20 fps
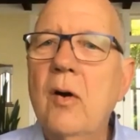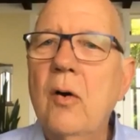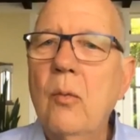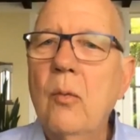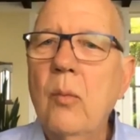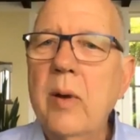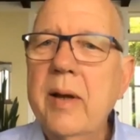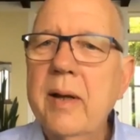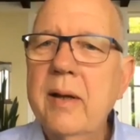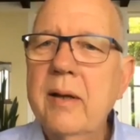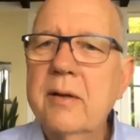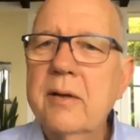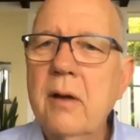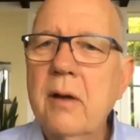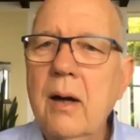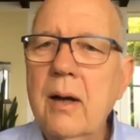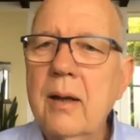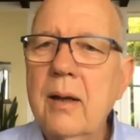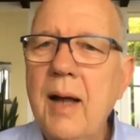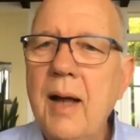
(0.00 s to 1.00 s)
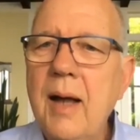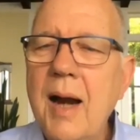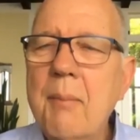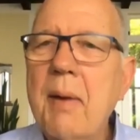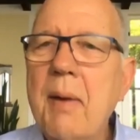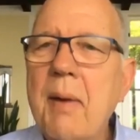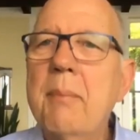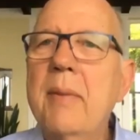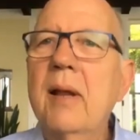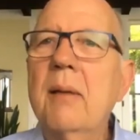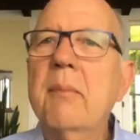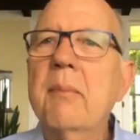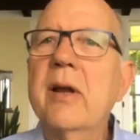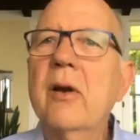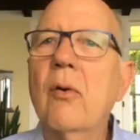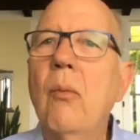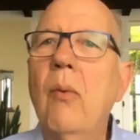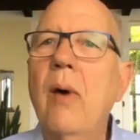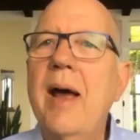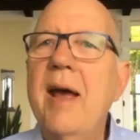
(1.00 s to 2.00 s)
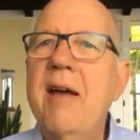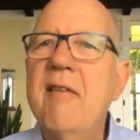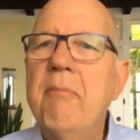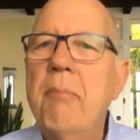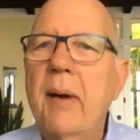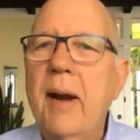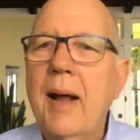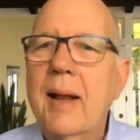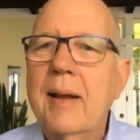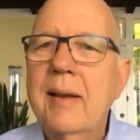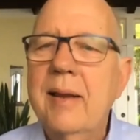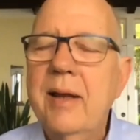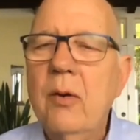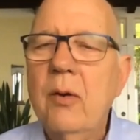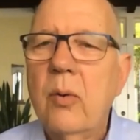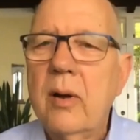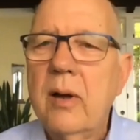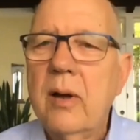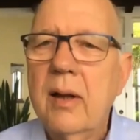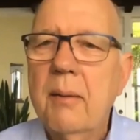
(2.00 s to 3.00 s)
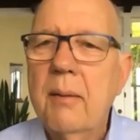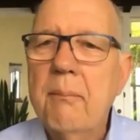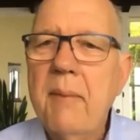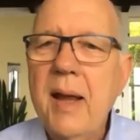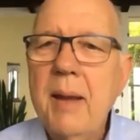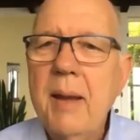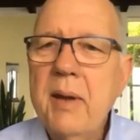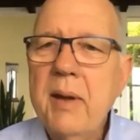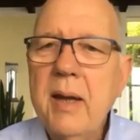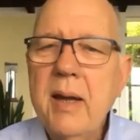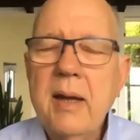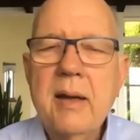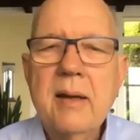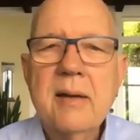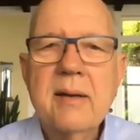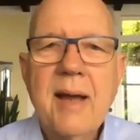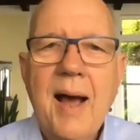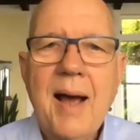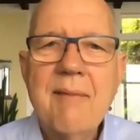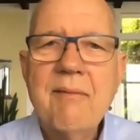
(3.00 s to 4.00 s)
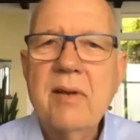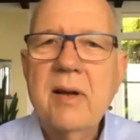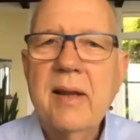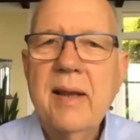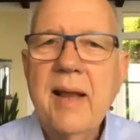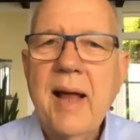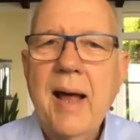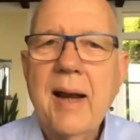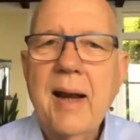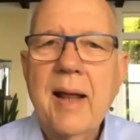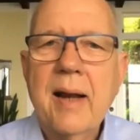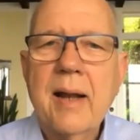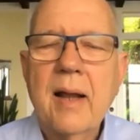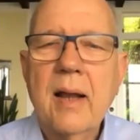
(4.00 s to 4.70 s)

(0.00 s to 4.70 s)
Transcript: didn't talk a lot about millimeter wave, but I think we're going to maybe dive into that at a